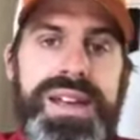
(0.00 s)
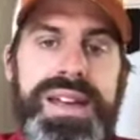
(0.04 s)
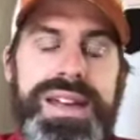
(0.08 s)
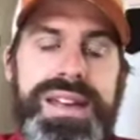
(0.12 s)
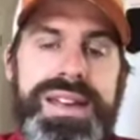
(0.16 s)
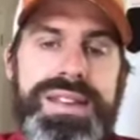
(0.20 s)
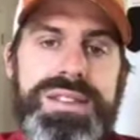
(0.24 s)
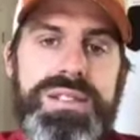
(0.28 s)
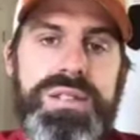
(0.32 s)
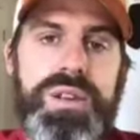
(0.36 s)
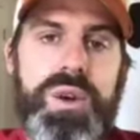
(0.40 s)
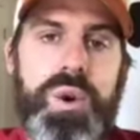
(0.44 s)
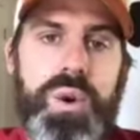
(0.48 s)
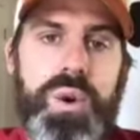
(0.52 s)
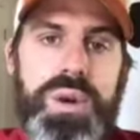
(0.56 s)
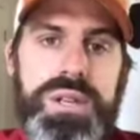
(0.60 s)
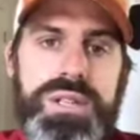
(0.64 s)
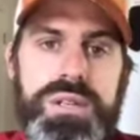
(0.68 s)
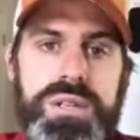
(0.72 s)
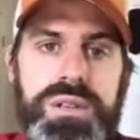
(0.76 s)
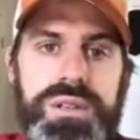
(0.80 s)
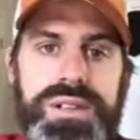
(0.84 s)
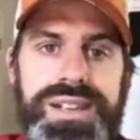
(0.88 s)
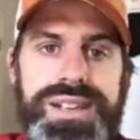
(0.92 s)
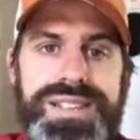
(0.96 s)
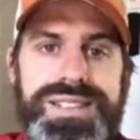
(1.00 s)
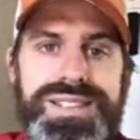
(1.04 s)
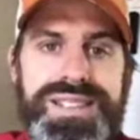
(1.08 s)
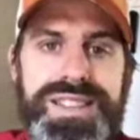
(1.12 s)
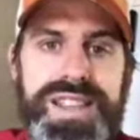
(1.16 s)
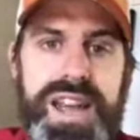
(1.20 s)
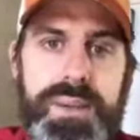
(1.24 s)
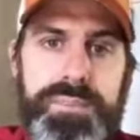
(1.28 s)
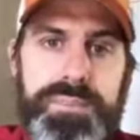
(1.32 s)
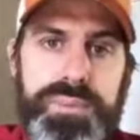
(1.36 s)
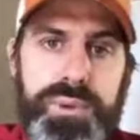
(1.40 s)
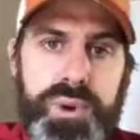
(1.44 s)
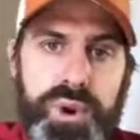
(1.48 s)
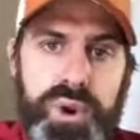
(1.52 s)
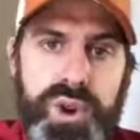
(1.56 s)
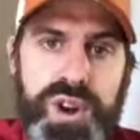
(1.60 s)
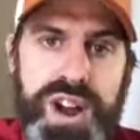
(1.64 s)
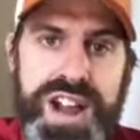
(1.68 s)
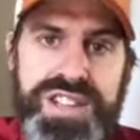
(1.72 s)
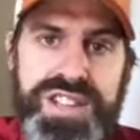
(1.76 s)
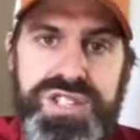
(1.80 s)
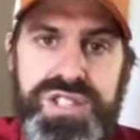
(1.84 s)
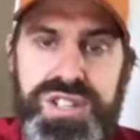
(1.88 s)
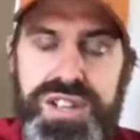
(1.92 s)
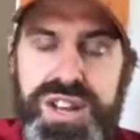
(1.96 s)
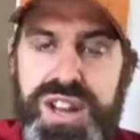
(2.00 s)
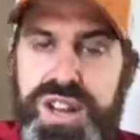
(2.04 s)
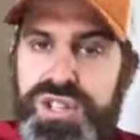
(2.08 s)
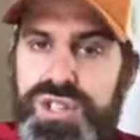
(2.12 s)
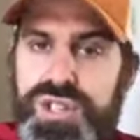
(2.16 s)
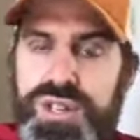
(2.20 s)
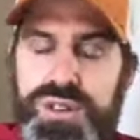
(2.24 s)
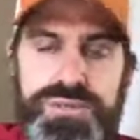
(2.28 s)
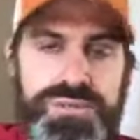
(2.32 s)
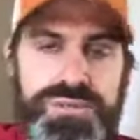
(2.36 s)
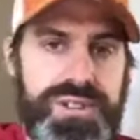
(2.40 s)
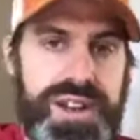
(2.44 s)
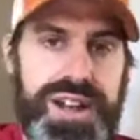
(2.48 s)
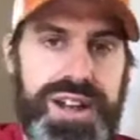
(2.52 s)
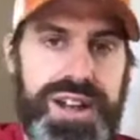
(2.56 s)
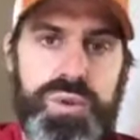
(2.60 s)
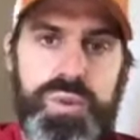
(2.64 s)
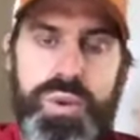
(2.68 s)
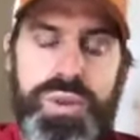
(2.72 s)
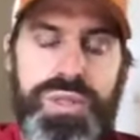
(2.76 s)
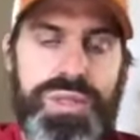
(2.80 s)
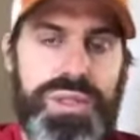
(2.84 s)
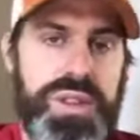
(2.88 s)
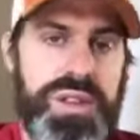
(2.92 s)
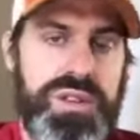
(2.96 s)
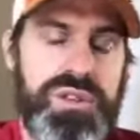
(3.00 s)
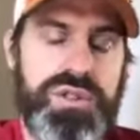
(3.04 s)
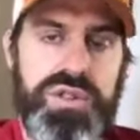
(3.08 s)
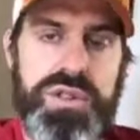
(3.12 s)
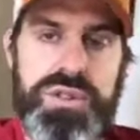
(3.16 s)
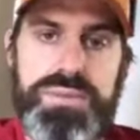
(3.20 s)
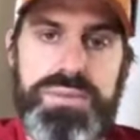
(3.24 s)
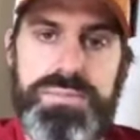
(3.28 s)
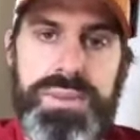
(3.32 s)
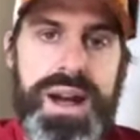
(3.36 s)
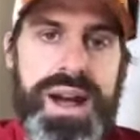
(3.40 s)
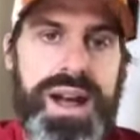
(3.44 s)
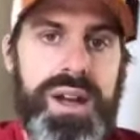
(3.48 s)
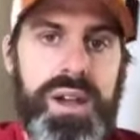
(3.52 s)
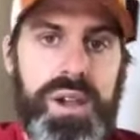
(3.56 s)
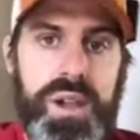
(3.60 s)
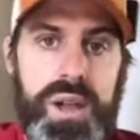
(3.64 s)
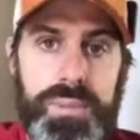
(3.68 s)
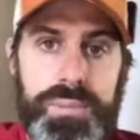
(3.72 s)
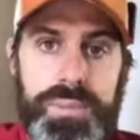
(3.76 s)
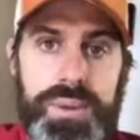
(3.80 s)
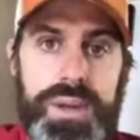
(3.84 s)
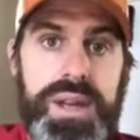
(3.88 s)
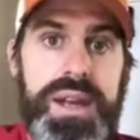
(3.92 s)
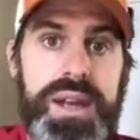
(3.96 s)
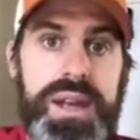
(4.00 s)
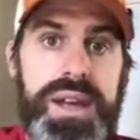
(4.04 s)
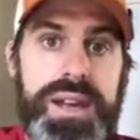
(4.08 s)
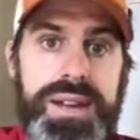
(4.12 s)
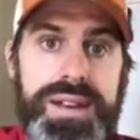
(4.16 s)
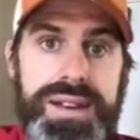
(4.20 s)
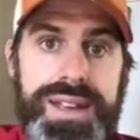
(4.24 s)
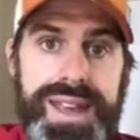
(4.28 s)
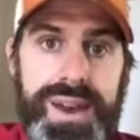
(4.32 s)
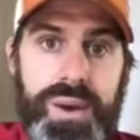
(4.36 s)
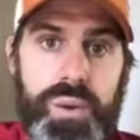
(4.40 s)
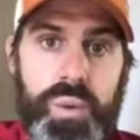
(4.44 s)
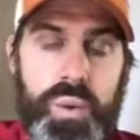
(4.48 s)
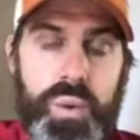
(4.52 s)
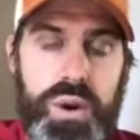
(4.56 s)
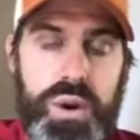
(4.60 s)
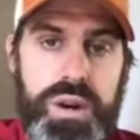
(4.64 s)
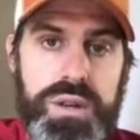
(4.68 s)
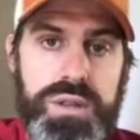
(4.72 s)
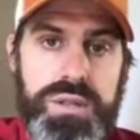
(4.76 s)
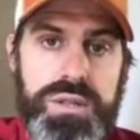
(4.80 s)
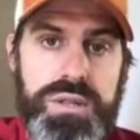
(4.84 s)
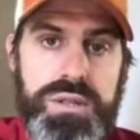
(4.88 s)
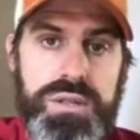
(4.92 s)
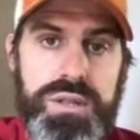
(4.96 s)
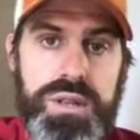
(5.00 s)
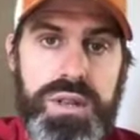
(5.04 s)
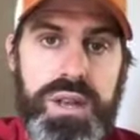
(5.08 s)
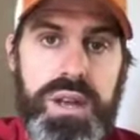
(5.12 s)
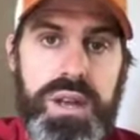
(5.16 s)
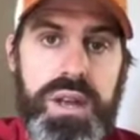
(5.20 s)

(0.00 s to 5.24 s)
is going to lead to that procrastination effect where things just pile up and get worse.